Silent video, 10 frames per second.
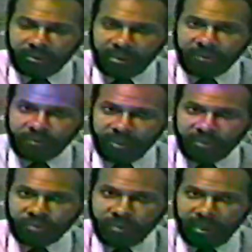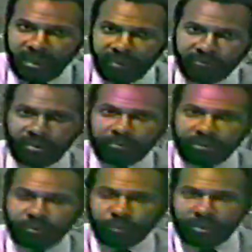that you have
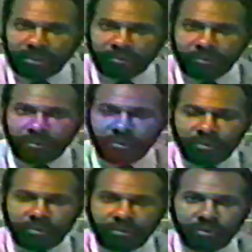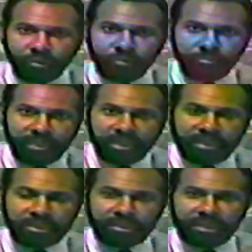between your
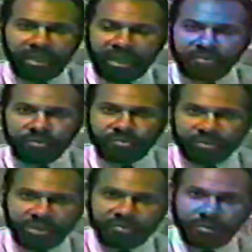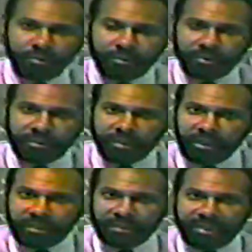mean and your z-score.
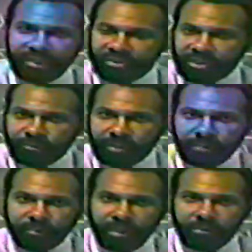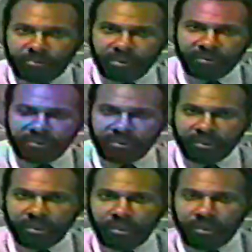It cannot just be a probability
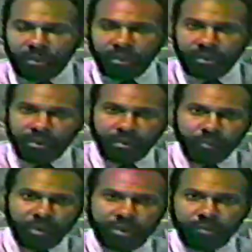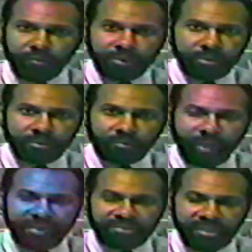way over in the
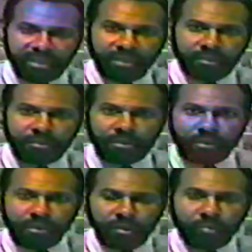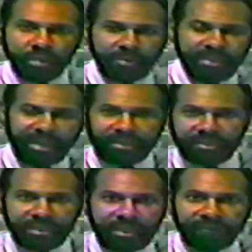right tail or way back in the
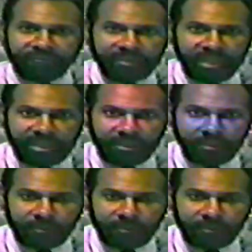left tail.